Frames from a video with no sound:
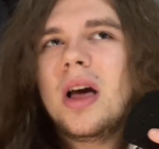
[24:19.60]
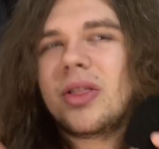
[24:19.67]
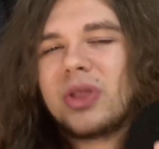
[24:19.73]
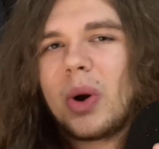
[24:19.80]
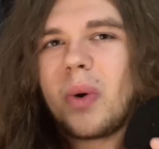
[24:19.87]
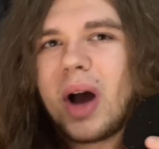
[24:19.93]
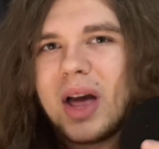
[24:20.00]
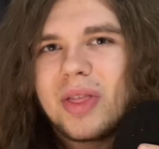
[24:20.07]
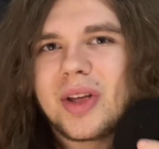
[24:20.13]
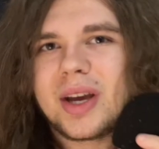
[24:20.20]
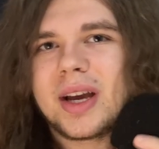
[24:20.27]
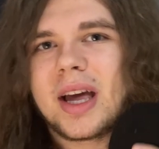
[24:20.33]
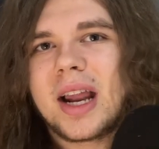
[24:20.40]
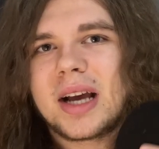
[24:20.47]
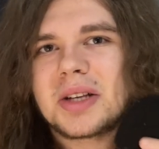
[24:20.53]
though I think
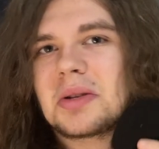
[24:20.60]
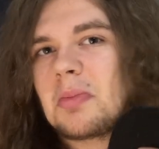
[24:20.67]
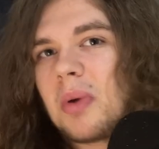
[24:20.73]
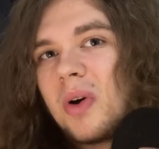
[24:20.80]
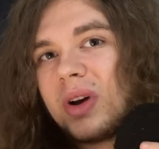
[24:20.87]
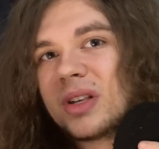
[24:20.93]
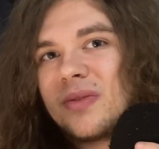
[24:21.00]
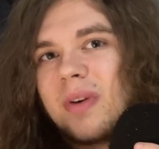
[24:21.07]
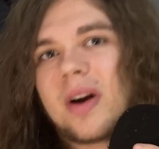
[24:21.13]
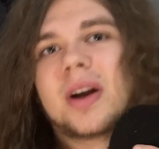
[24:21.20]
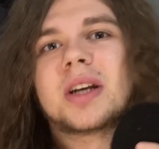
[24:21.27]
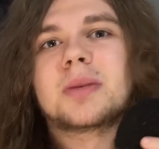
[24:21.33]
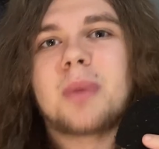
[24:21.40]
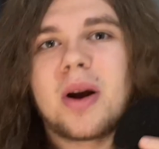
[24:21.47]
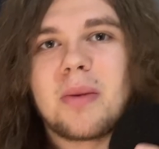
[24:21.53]
Kinect support is very
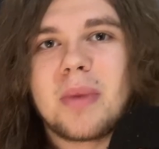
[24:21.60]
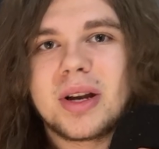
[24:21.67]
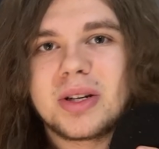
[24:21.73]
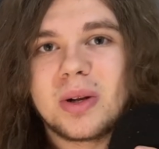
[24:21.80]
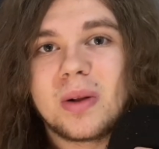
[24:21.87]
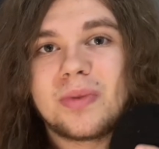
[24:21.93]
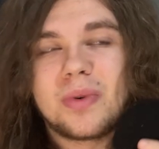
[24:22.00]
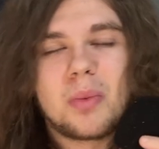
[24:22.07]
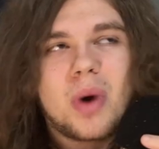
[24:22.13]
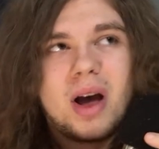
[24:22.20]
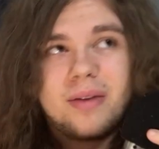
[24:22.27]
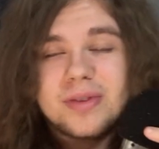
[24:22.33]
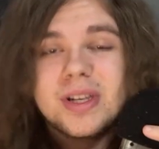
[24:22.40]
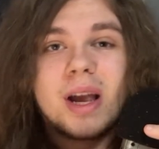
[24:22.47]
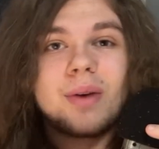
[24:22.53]
experimental from what
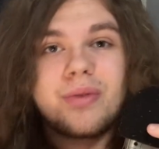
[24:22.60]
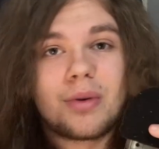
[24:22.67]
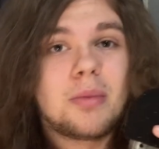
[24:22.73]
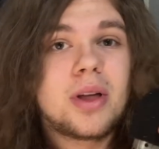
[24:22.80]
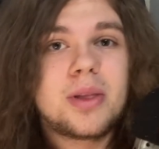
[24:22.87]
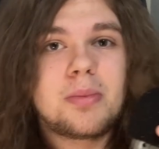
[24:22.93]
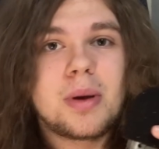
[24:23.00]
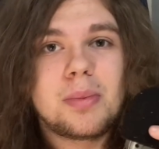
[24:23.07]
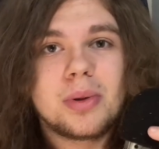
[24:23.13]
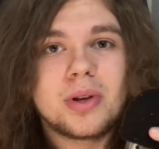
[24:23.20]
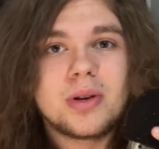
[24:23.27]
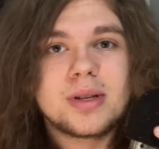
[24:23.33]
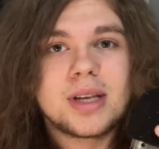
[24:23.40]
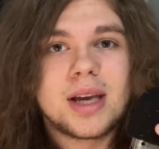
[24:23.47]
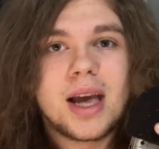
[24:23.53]
I've seen from other people
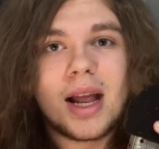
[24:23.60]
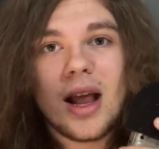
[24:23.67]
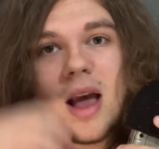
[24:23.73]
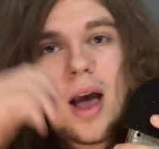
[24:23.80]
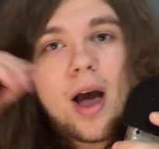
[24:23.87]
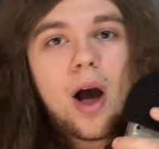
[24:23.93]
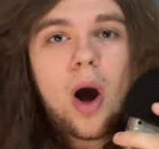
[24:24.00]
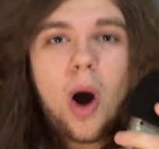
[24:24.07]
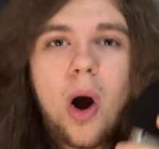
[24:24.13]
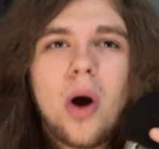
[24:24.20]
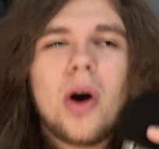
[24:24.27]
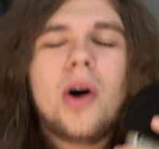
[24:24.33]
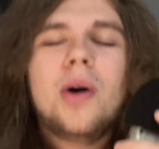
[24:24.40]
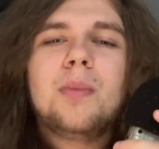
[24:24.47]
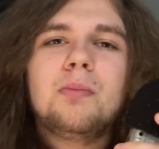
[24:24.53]
using it.
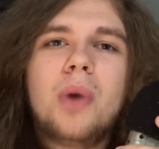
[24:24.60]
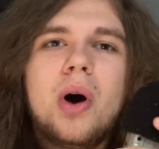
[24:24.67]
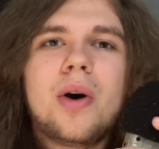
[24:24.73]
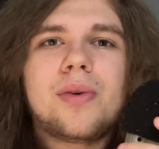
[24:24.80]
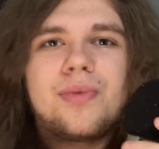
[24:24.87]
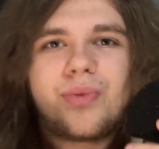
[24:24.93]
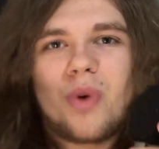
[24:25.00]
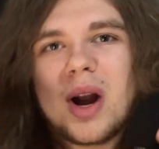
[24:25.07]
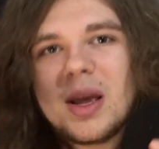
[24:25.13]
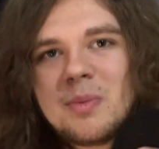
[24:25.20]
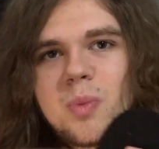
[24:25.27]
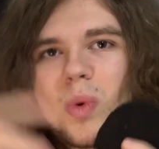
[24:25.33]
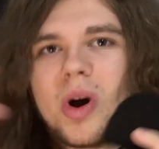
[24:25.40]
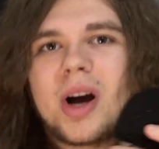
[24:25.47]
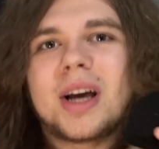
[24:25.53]
Or more
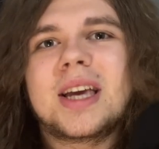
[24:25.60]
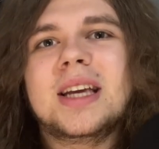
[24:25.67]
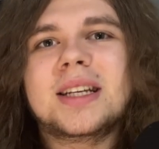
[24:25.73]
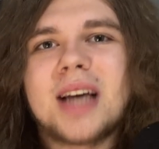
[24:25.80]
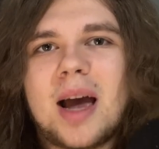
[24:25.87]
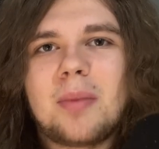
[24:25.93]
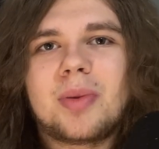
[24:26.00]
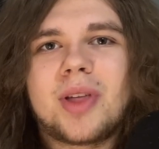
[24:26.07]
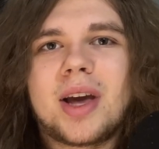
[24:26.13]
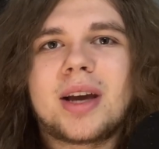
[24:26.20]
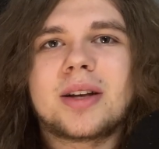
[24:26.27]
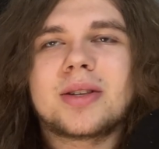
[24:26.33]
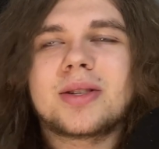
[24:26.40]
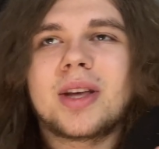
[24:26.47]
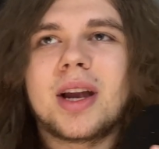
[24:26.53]
frameworky type
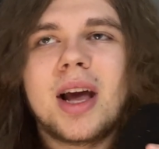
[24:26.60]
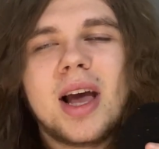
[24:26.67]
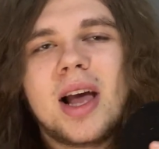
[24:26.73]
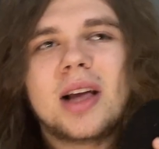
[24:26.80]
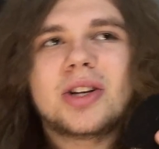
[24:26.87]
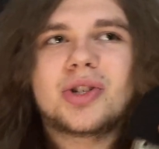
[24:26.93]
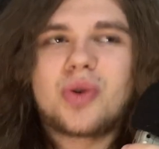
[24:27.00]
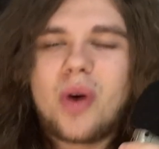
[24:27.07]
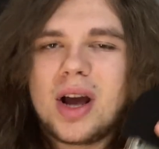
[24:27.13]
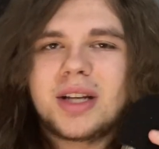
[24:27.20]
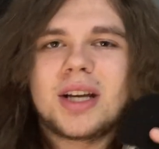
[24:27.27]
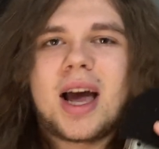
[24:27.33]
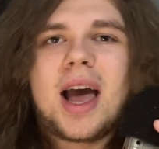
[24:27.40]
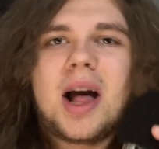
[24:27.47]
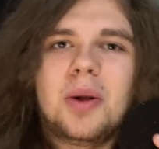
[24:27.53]
things that try
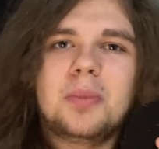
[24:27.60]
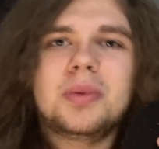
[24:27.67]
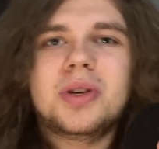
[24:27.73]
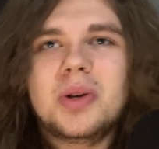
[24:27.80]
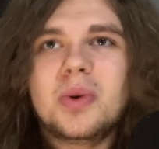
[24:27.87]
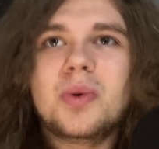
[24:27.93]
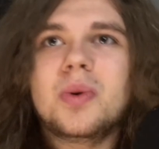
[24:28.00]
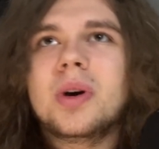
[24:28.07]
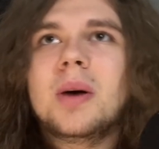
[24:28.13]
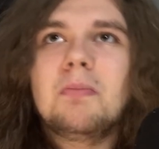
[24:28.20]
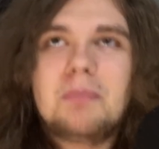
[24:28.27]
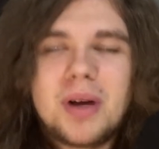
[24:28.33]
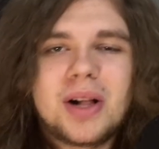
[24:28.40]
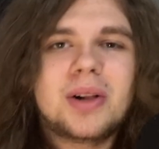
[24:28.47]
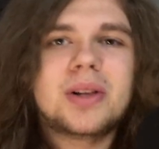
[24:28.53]
to help you
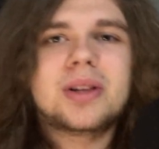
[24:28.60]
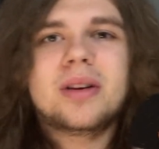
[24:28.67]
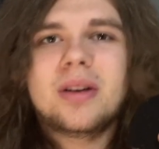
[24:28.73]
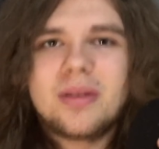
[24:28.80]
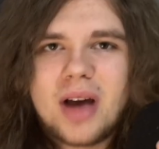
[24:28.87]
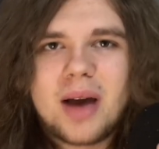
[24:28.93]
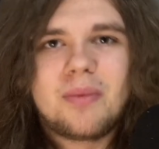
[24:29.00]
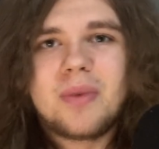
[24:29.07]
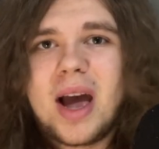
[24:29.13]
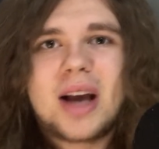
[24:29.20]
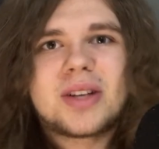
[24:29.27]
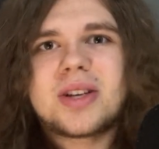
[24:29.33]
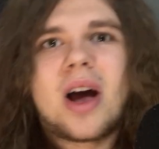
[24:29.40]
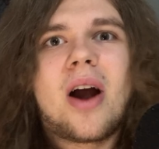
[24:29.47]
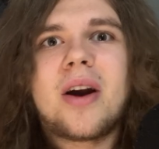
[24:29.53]
build
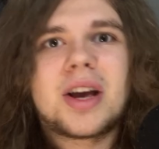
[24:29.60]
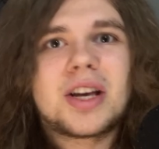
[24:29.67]
XR